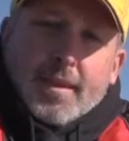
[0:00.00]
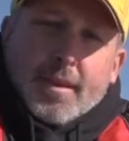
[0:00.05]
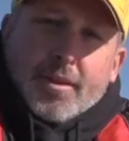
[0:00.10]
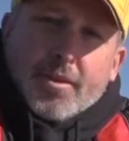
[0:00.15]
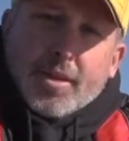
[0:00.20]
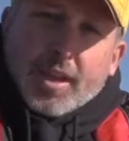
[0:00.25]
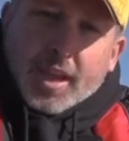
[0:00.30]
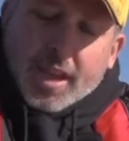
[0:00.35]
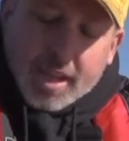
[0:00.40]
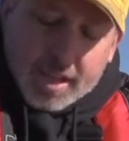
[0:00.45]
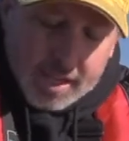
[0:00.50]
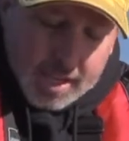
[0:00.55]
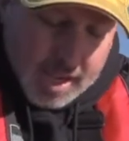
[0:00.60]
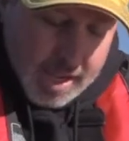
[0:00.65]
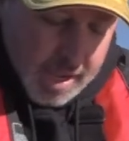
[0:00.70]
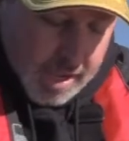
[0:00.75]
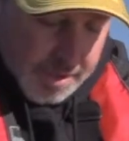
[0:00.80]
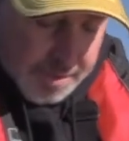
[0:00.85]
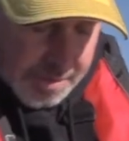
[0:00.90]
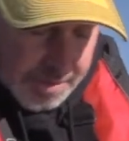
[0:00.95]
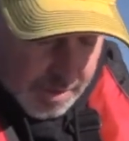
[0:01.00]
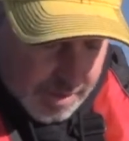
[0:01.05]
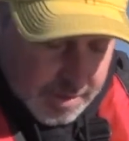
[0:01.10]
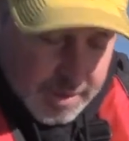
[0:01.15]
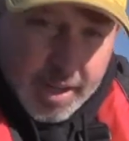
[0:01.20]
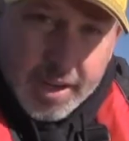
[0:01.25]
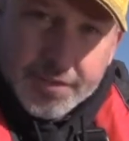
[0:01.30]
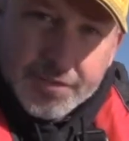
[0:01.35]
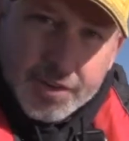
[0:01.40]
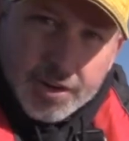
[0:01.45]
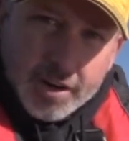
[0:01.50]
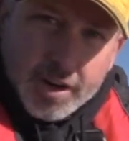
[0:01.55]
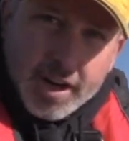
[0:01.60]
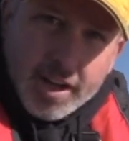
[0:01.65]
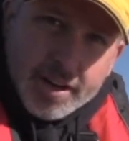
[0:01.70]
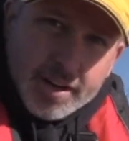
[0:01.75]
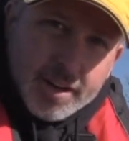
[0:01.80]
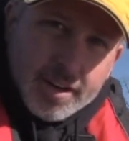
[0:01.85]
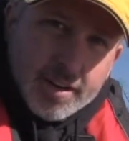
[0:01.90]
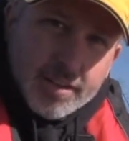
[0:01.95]
Okay guys, now if you're
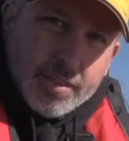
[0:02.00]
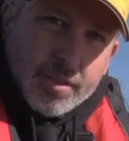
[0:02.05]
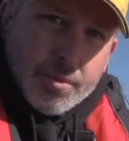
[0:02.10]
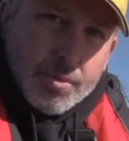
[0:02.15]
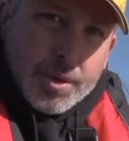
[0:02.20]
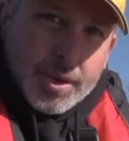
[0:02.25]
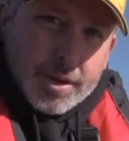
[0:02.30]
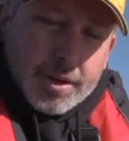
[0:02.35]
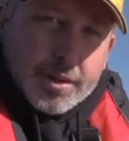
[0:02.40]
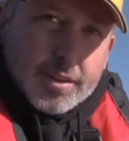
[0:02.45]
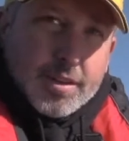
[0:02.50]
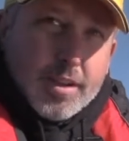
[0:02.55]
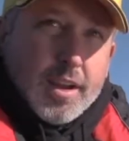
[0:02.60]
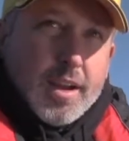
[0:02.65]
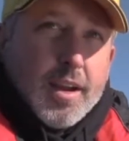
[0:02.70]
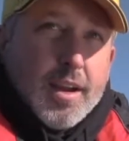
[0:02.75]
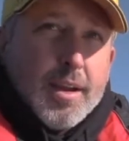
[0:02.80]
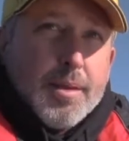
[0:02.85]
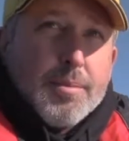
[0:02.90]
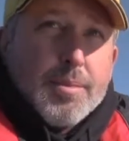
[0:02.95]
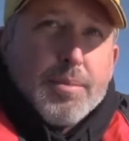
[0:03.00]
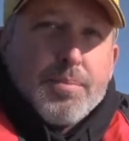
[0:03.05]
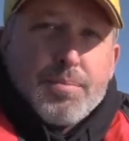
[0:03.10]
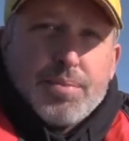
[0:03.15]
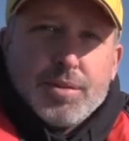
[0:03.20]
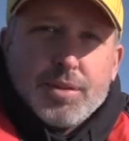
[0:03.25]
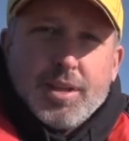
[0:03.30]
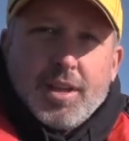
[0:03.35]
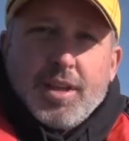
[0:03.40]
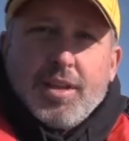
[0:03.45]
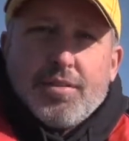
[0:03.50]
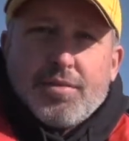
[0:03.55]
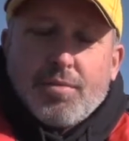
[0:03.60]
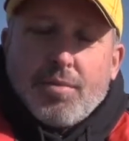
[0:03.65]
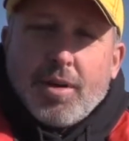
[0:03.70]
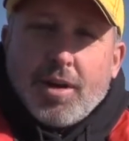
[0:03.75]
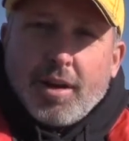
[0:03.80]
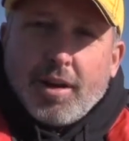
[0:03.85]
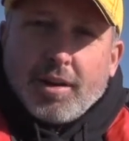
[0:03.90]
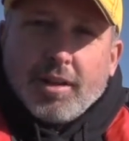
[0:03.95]
out here in the winter time, please
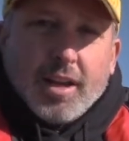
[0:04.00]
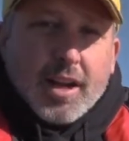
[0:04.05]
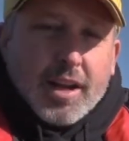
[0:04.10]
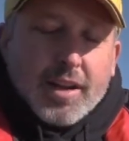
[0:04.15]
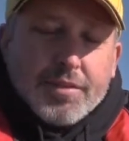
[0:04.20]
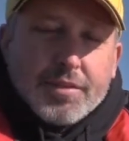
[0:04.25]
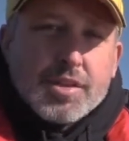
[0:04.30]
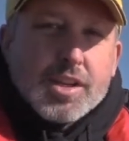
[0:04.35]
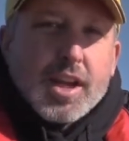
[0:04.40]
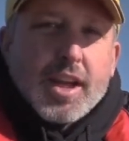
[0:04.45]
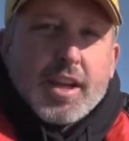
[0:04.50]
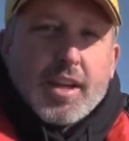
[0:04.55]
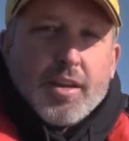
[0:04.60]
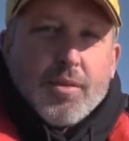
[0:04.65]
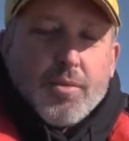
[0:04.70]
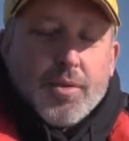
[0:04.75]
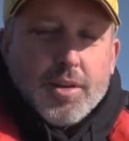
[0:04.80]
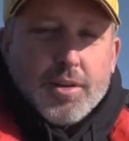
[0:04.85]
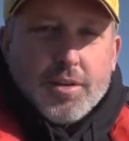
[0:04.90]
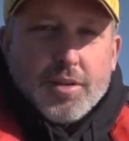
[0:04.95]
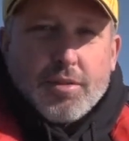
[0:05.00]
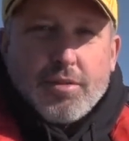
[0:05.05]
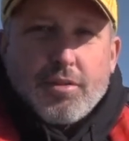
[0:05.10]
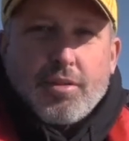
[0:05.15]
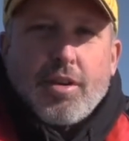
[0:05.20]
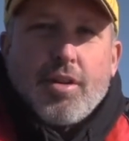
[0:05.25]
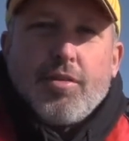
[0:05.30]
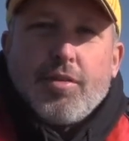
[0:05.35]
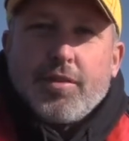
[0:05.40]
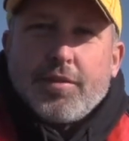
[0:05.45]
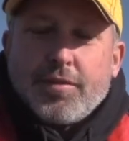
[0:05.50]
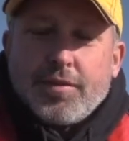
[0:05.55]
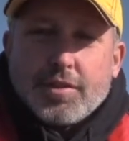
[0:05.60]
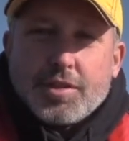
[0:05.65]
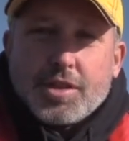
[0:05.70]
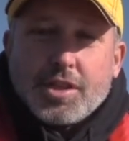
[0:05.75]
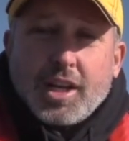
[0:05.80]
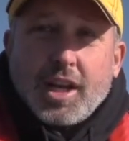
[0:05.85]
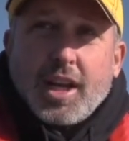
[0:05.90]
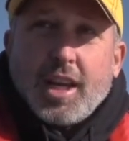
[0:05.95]
wear a life jacket when you're throwing for
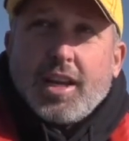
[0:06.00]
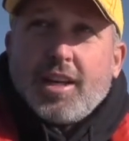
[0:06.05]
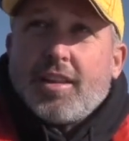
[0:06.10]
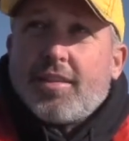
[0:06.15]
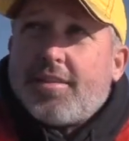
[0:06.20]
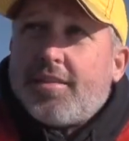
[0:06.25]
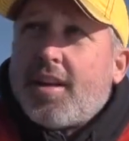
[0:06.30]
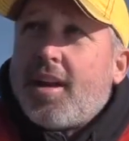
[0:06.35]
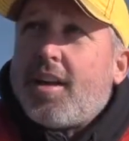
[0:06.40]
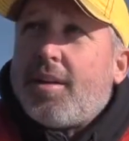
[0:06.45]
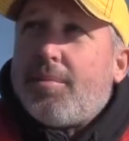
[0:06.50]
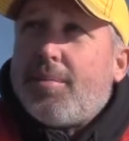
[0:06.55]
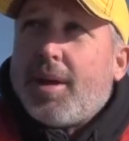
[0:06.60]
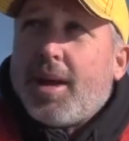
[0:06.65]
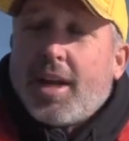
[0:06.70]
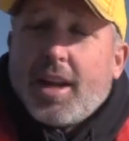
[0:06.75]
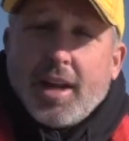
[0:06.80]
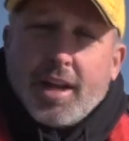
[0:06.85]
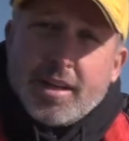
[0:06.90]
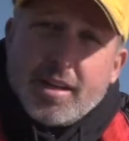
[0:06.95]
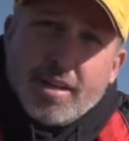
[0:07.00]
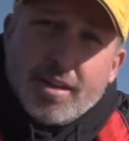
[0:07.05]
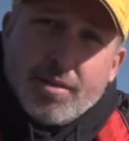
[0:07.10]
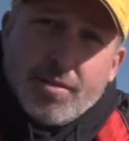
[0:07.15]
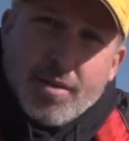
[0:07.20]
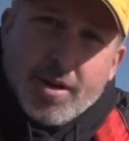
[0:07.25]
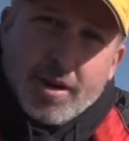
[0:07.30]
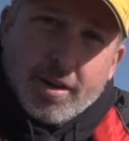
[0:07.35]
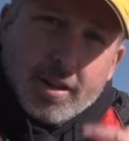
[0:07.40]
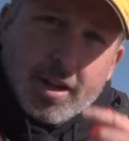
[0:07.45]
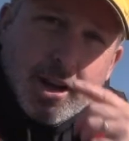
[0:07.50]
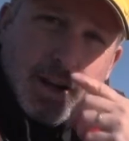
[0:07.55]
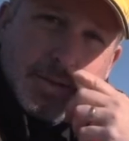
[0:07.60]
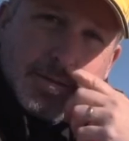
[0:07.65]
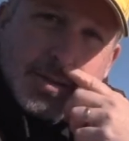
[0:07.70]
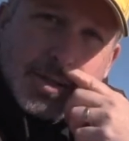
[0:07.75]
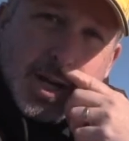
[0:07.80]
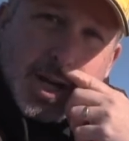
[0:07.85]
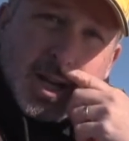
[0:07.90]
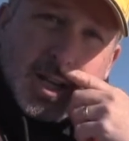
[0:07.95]
shad. It's not a bad idea to wear a
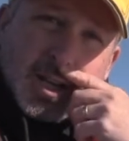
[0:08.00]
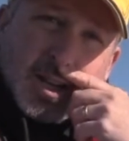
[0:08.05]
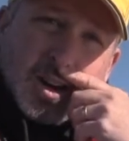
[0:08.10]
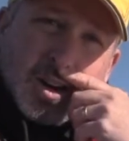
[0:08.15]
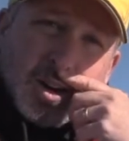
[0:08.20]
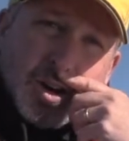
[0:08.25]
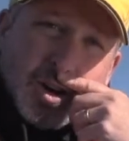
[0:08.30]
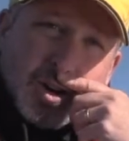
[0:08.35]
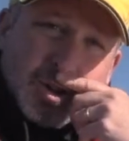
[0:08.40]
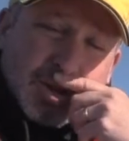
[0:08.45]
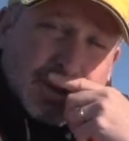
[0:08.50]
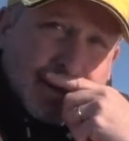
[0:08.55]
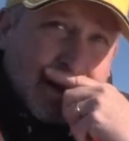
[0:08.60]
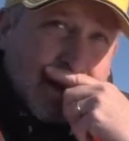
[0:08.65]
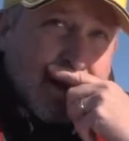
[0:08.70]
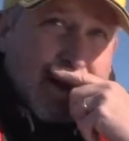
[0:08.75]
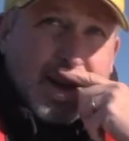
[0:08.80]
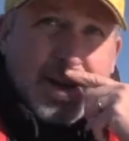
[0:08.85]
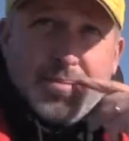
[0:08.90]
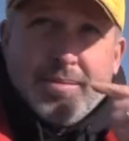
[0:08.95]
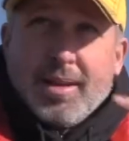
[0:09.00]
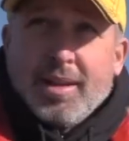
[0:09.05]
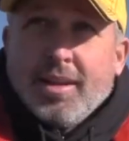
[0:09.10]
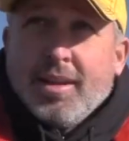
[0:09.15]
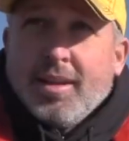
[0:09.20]
life jacket all the time.